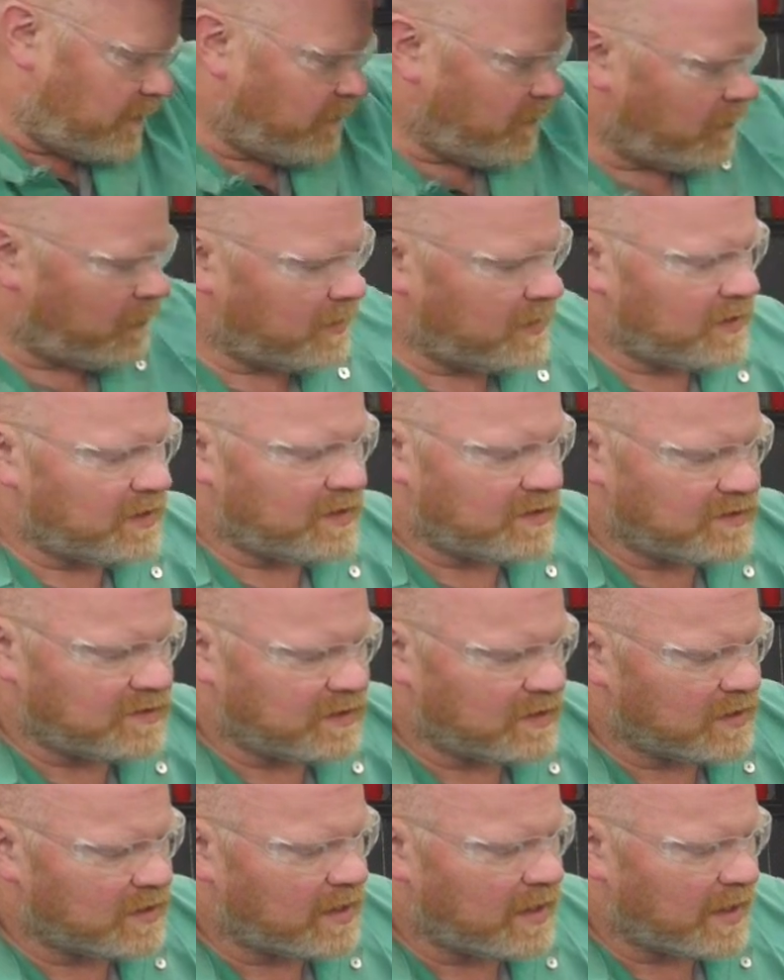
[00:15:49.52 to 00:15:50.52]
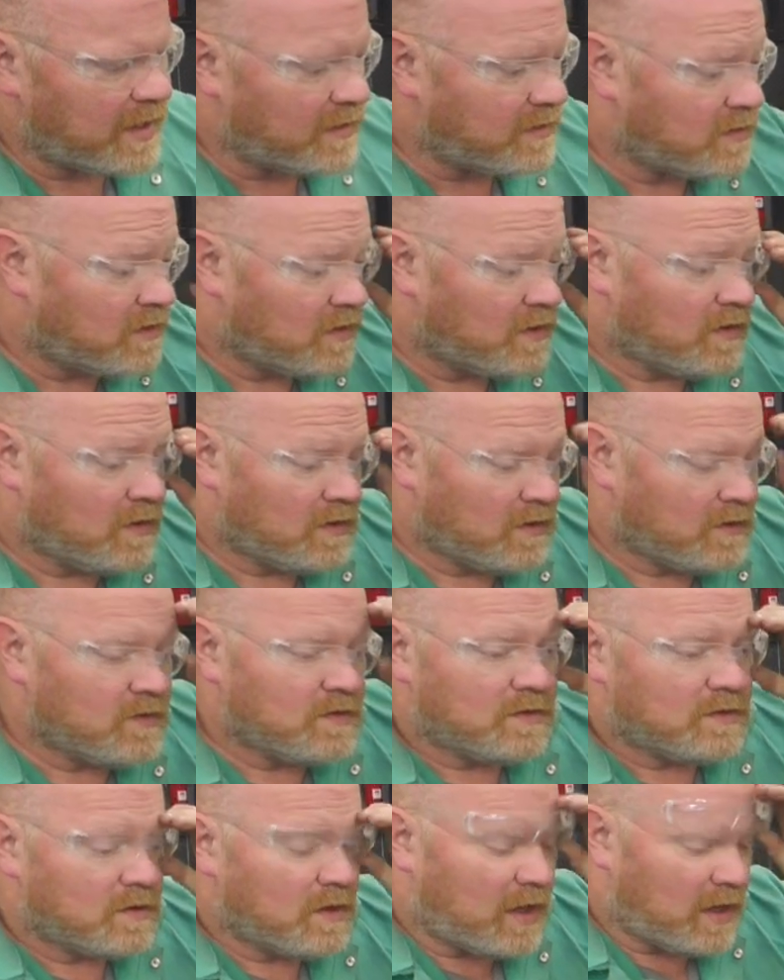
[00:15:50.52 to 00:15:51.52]
very easy to get
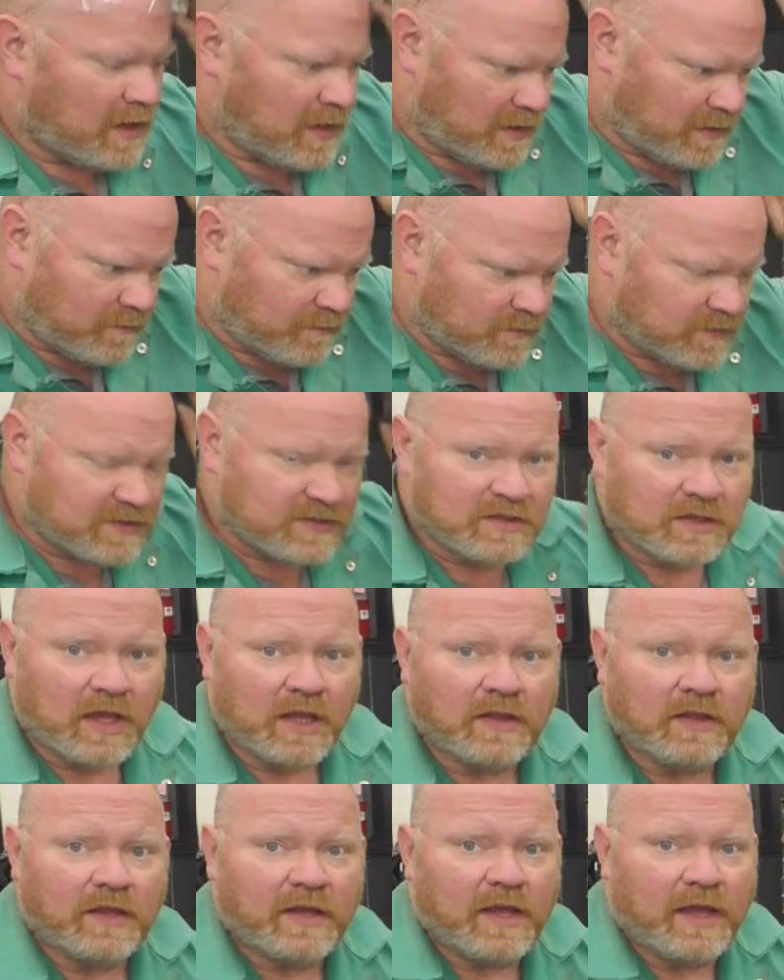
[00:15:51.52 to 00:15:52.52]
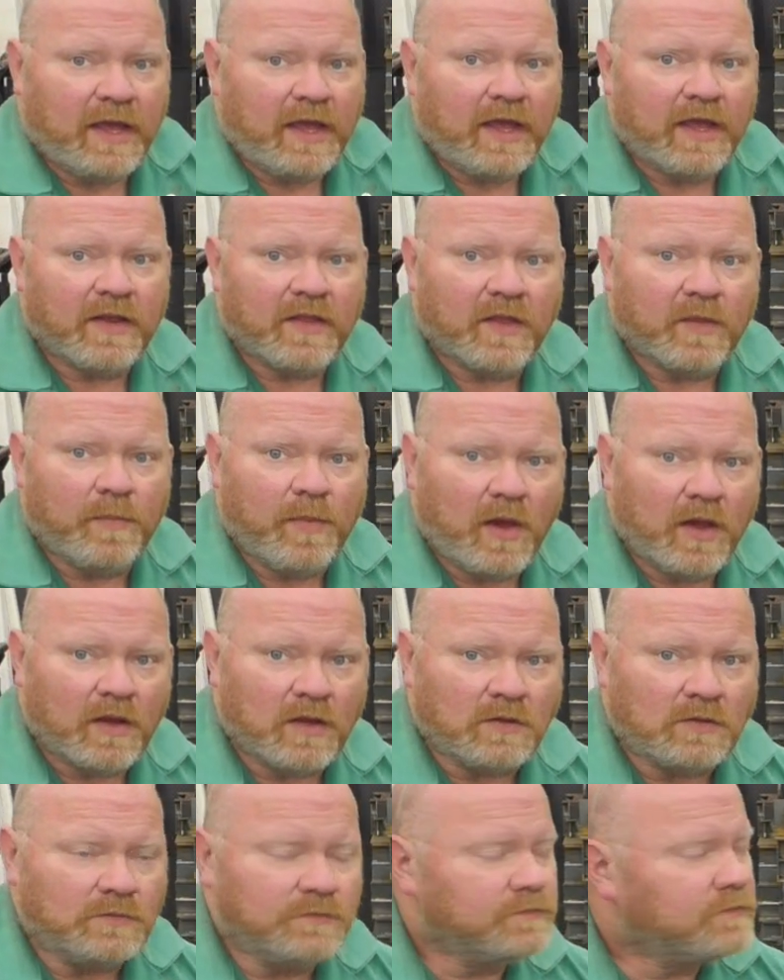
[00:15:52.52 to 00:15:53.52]
slightly ahead of the
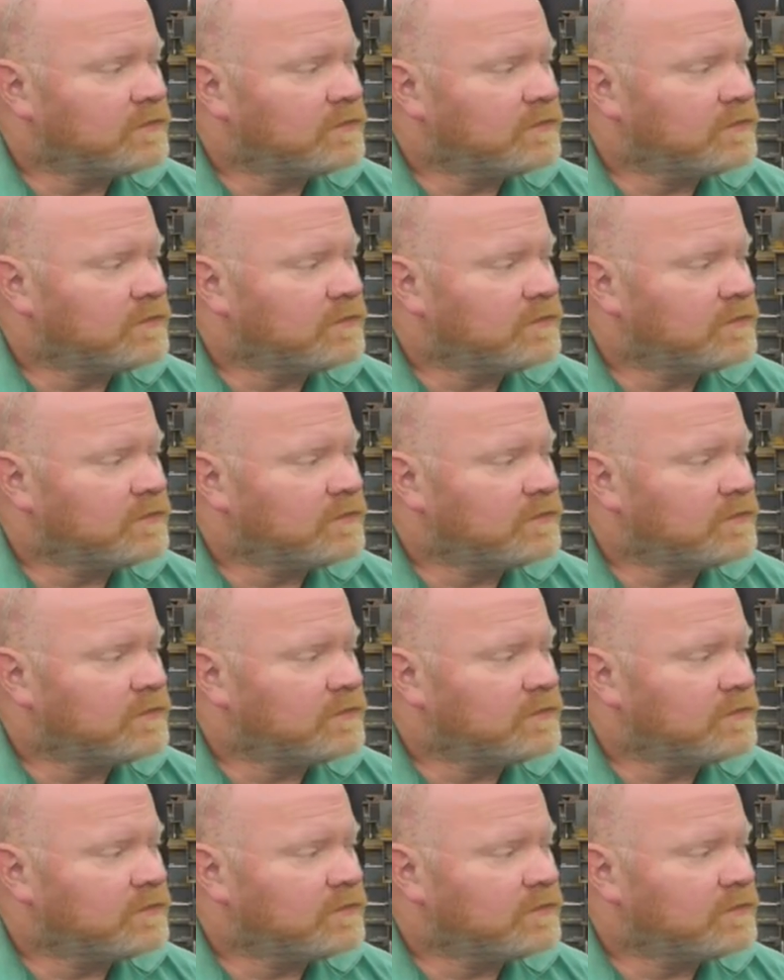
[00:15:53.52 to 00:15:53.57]
puddle.